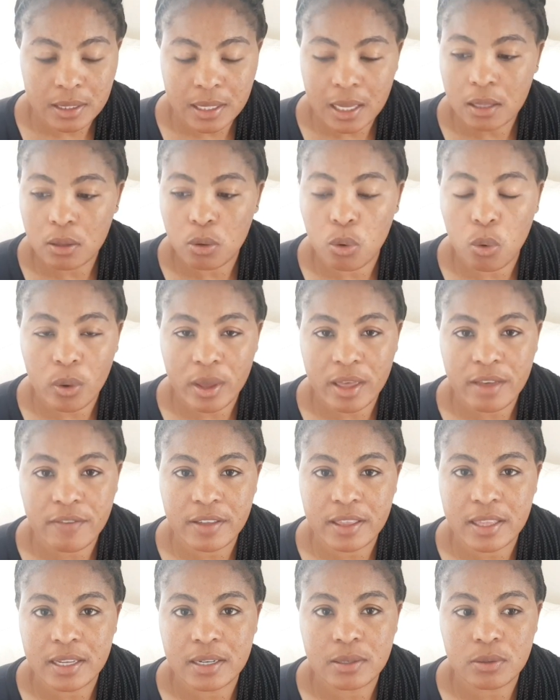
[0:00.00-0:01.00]
tell
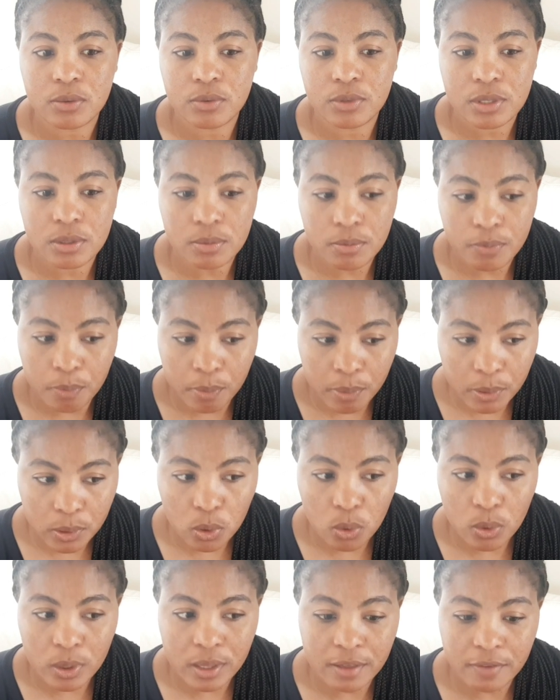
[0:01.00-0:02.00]
whoever that
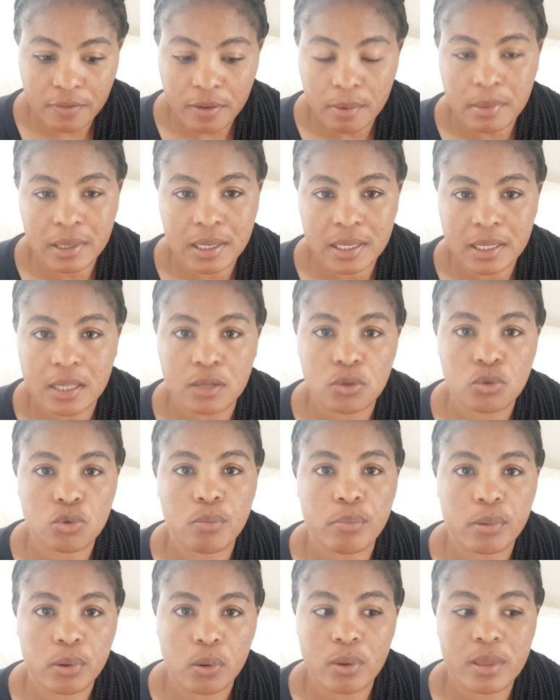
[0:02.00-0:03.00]
broke the family that
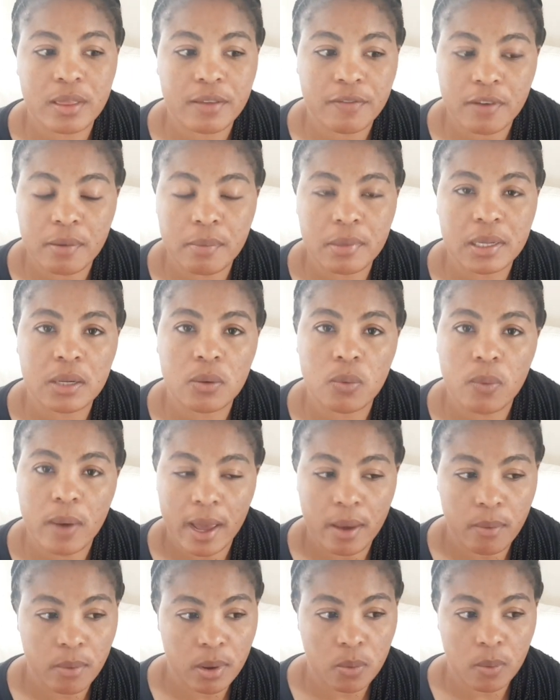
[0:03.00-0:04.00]
you broke the family
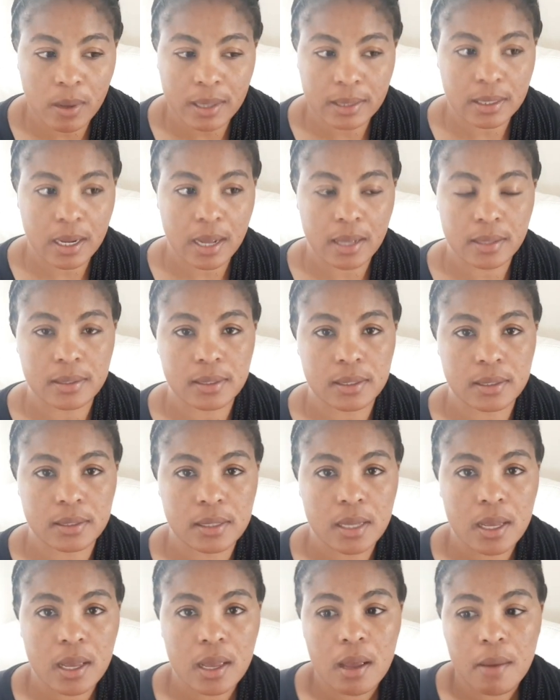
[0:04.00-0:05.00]
why we want
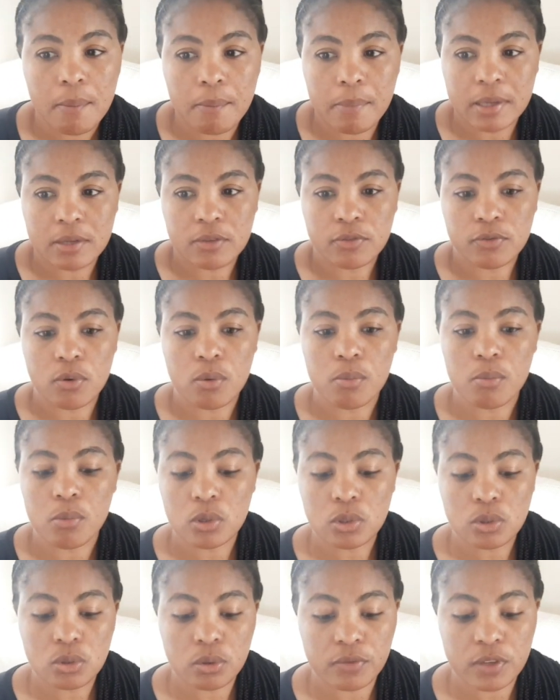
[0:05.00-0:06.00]
answers but for
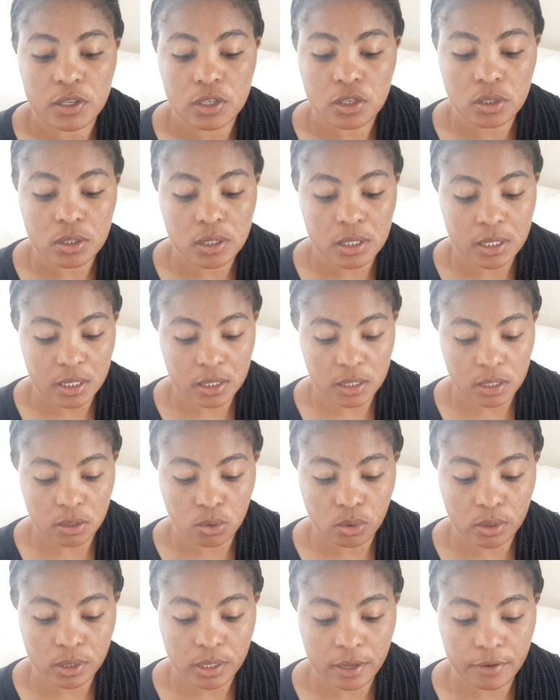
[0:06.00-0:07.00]
most of the children they
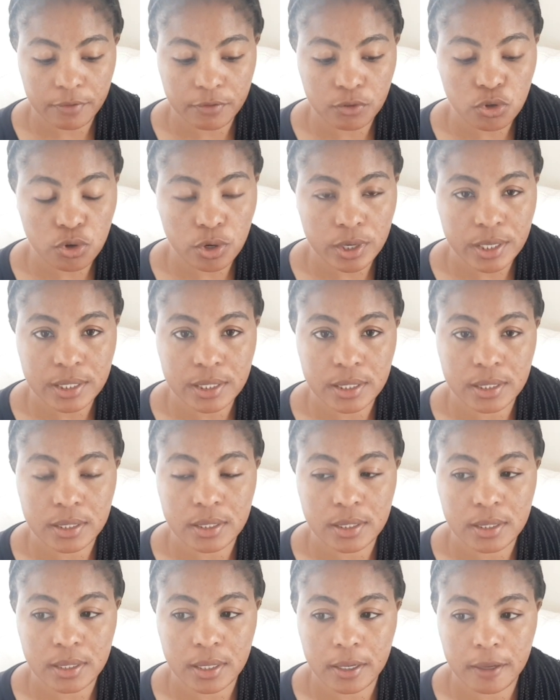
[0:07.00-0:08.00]
don't have
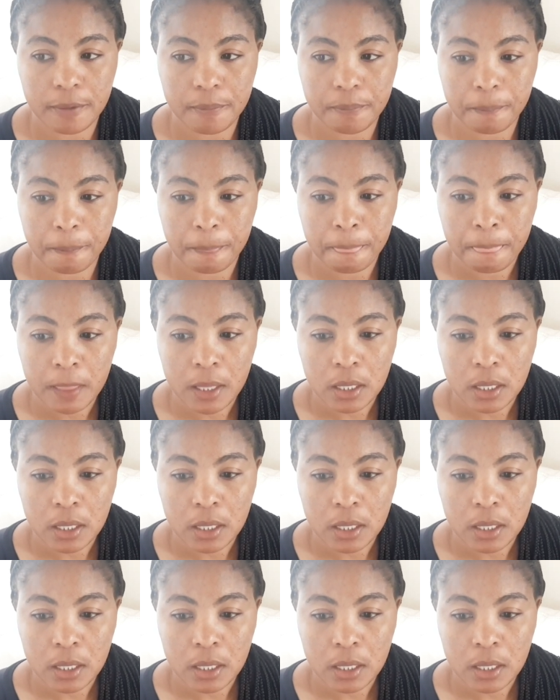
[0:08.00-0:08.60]
choices um,